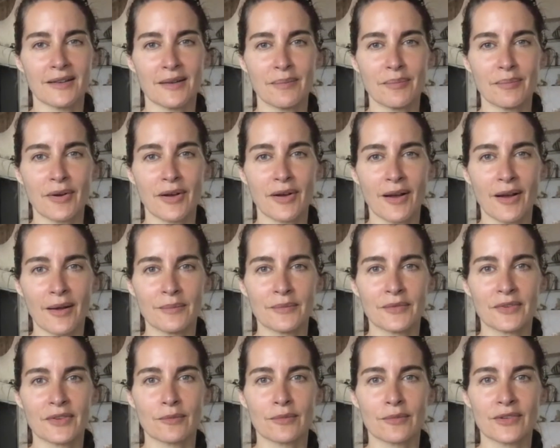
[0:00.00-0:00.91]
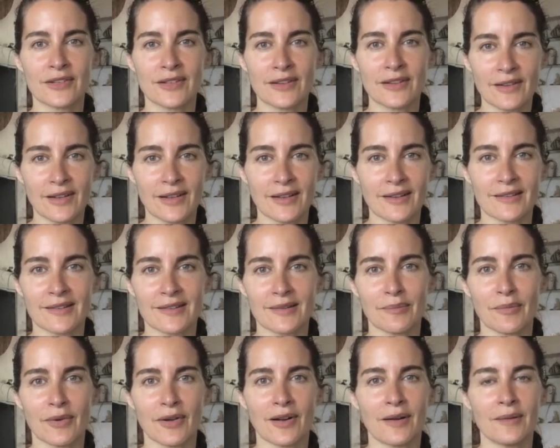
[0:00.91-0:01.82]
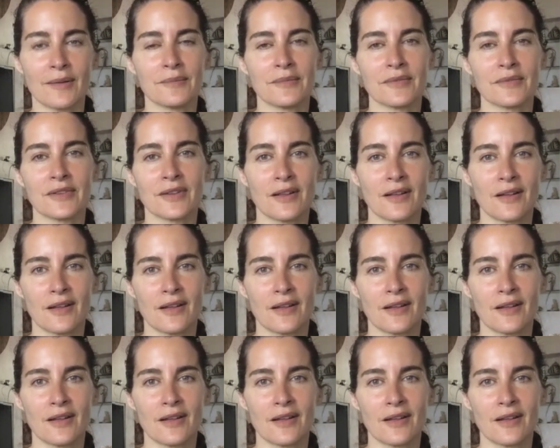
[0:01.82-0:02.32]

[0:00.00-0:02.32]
It becomes resilience. It becomes